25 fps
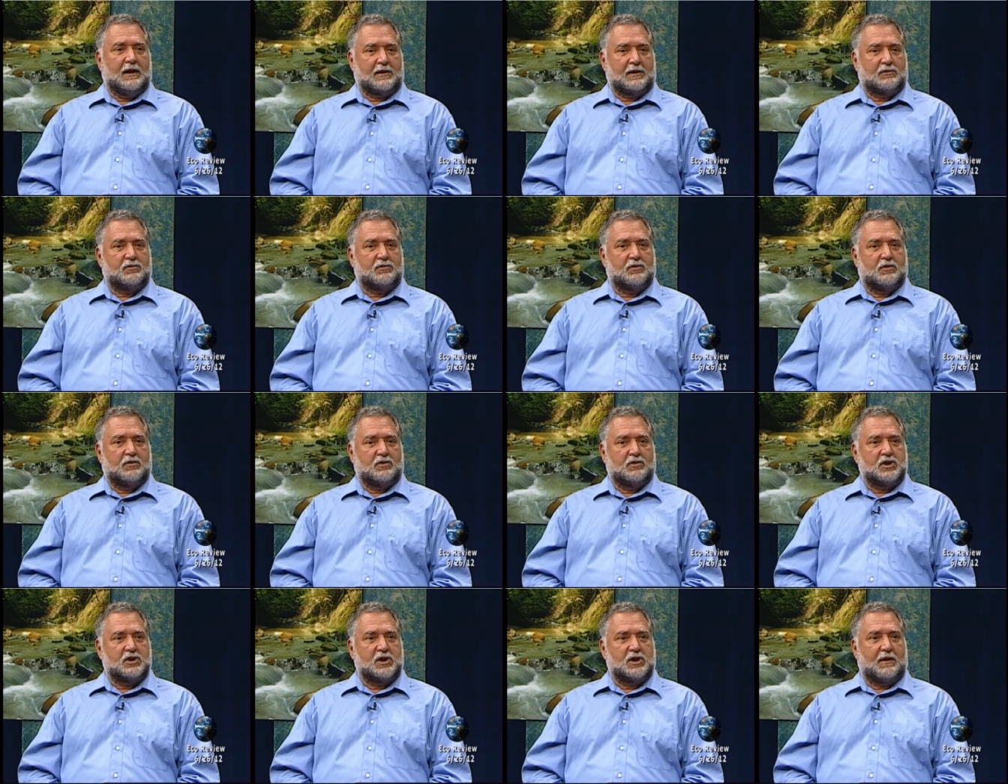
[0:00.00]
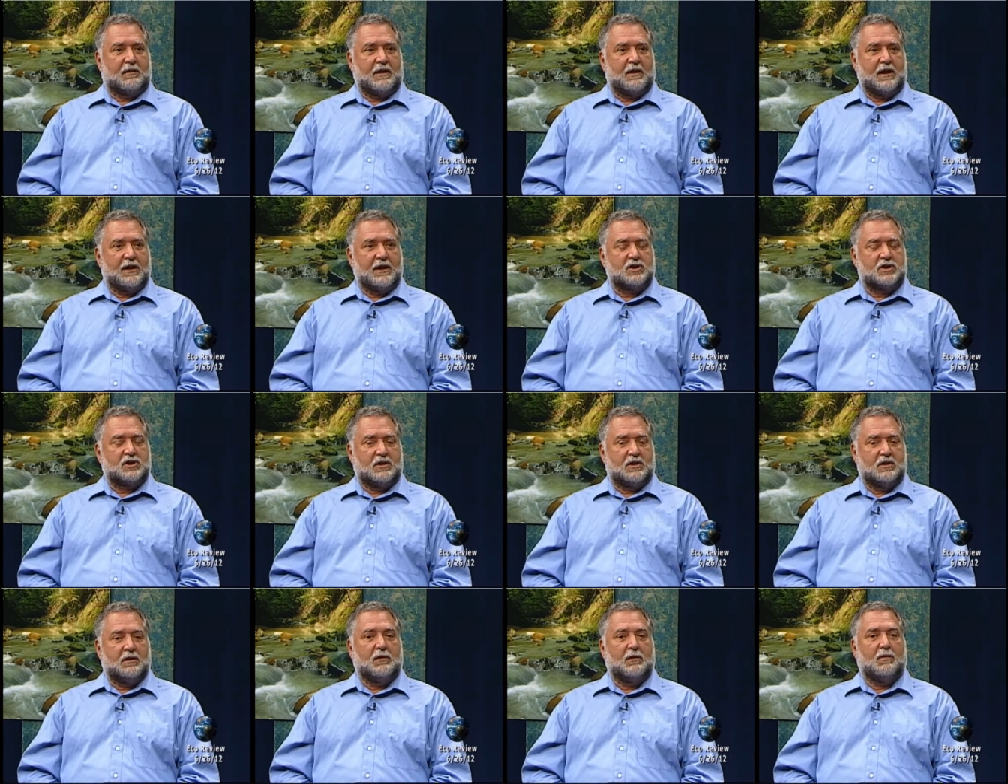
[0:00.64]
electrical
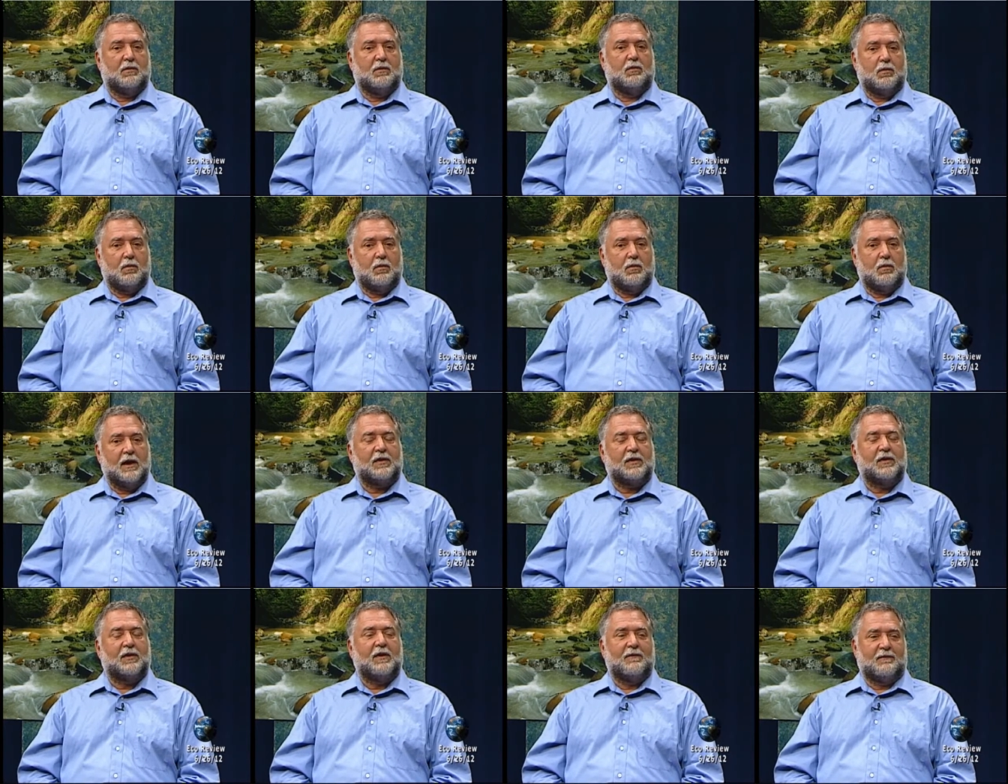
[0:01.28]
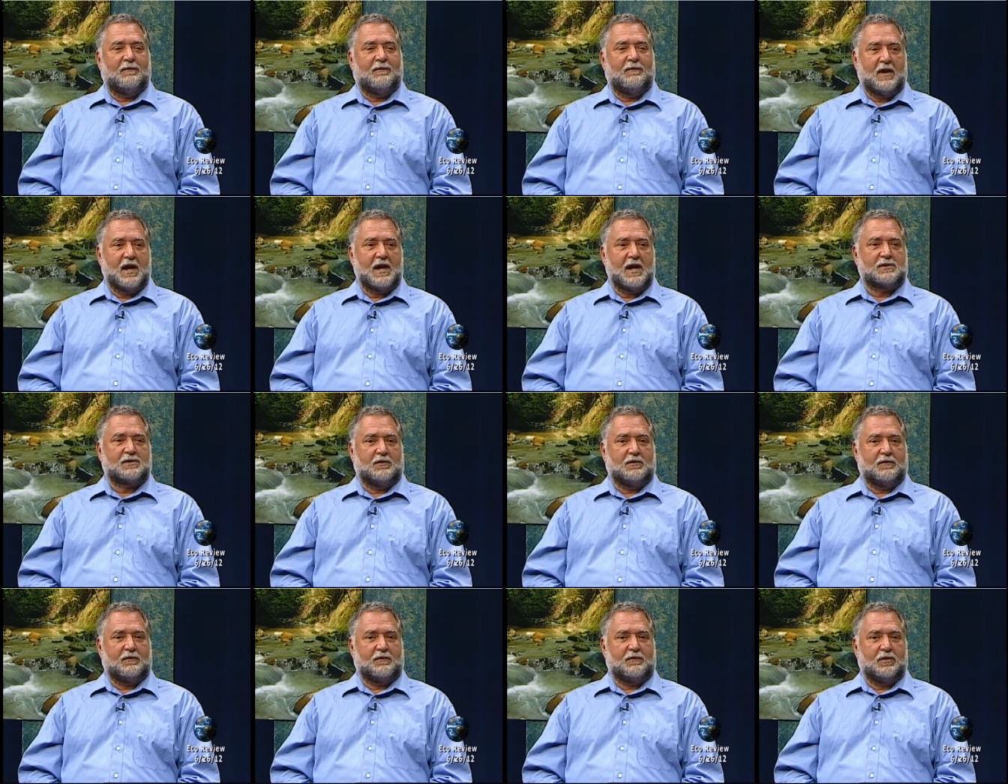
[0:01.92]
generation with
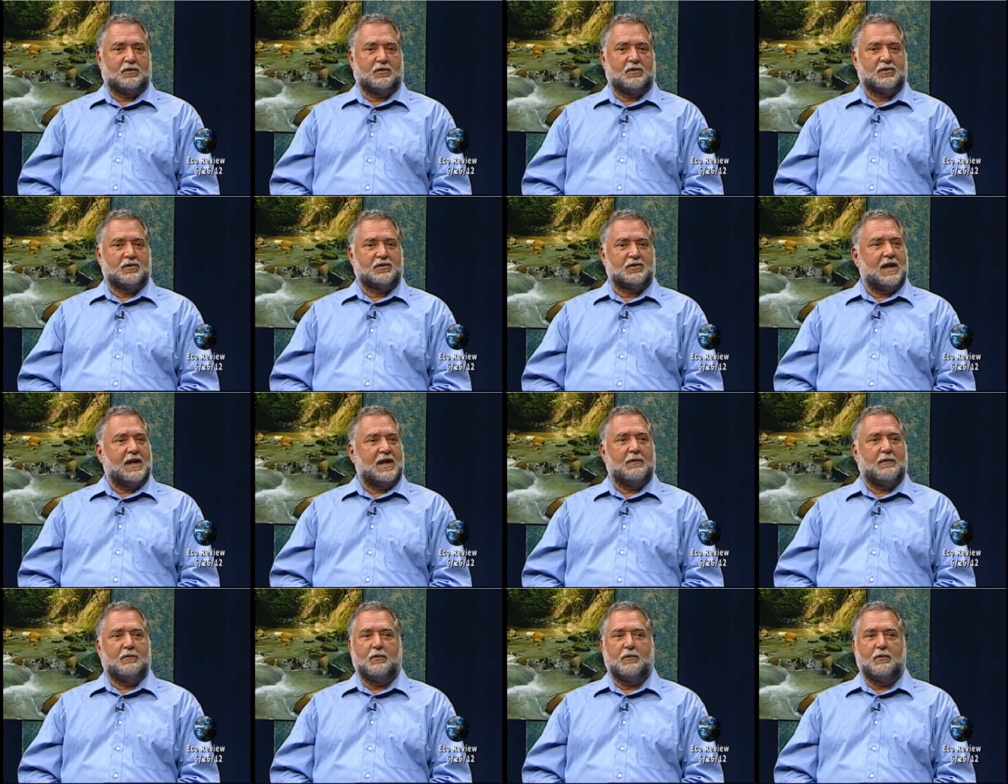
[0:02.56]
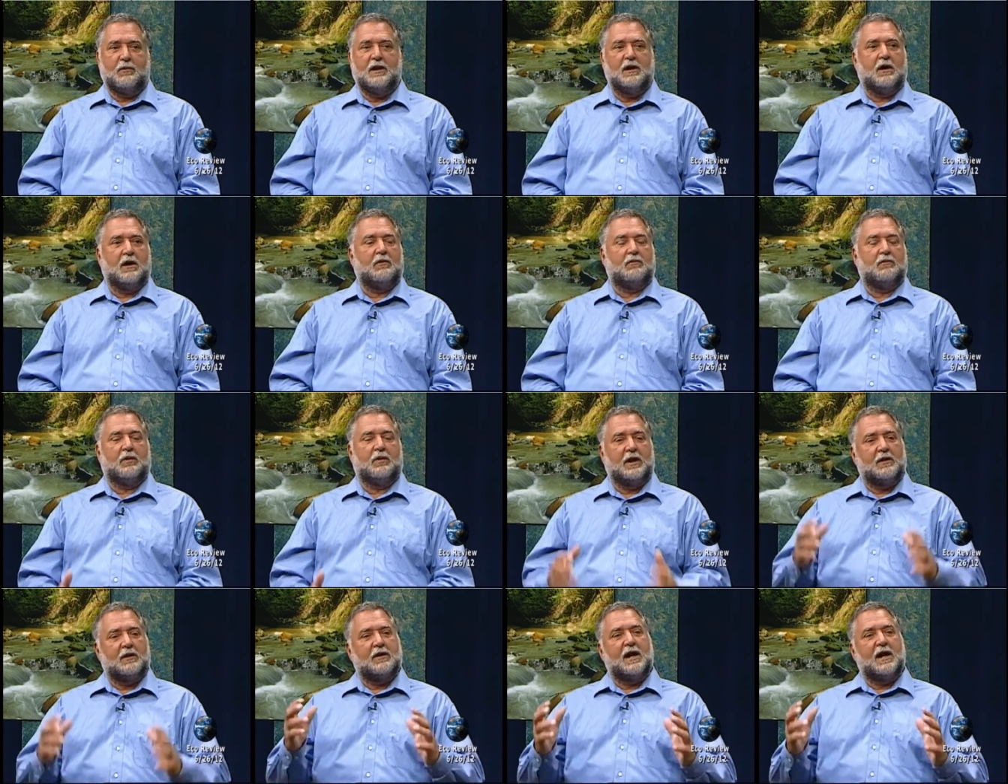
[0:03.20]
fossil fuels, and we
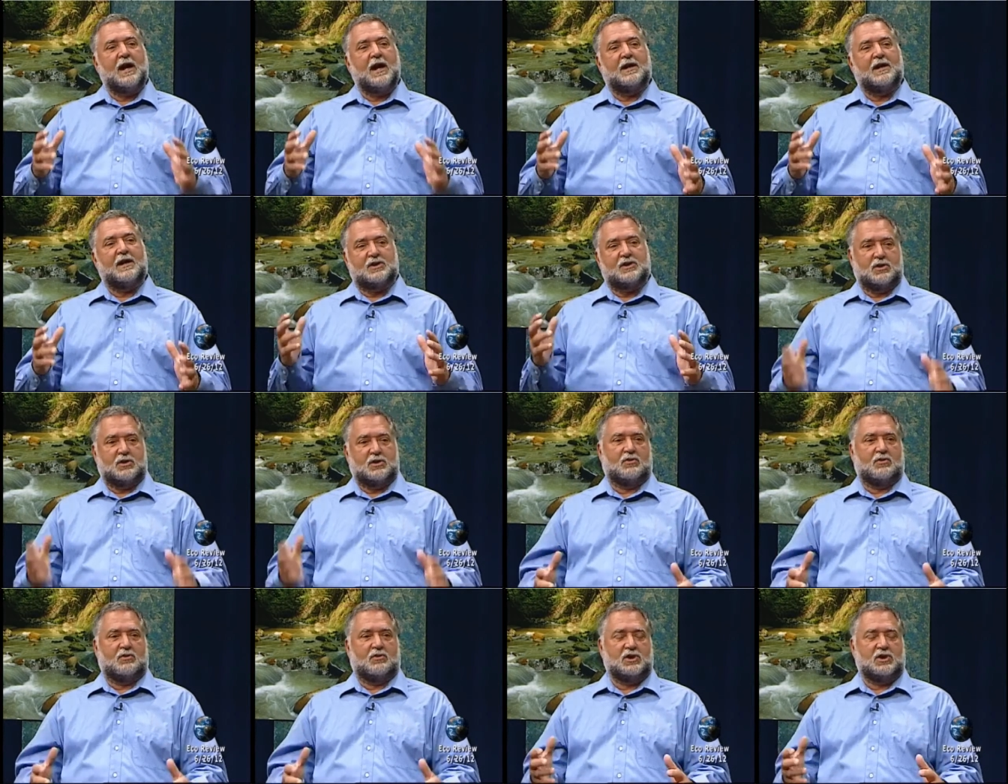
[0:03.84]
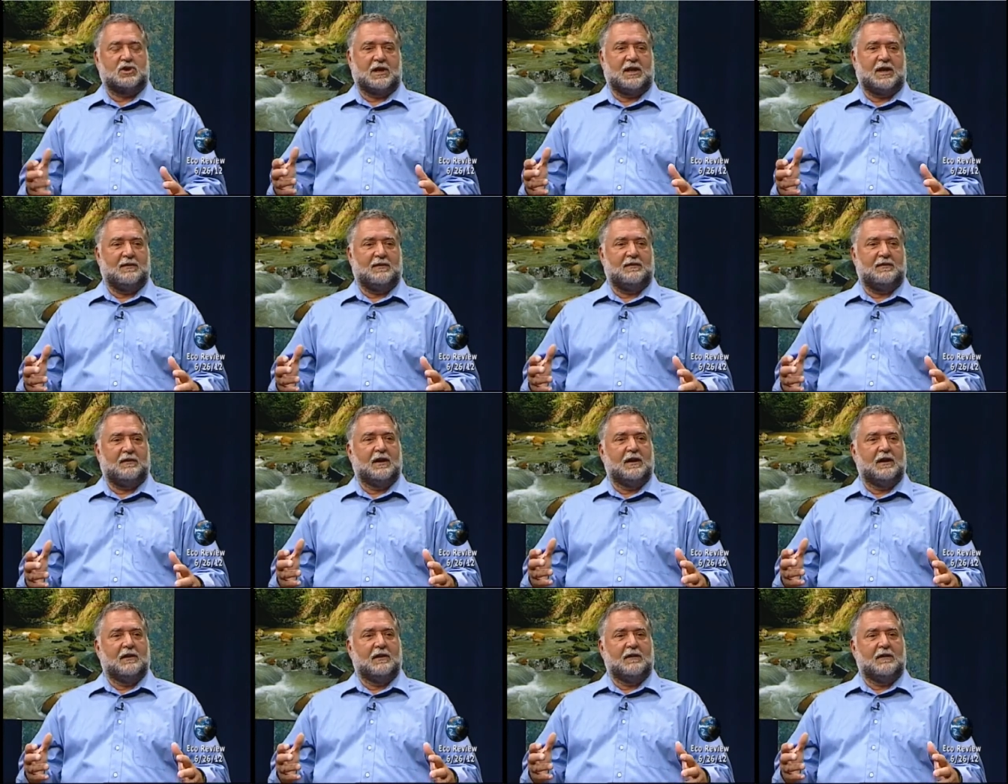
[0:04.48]
don't. We are not associated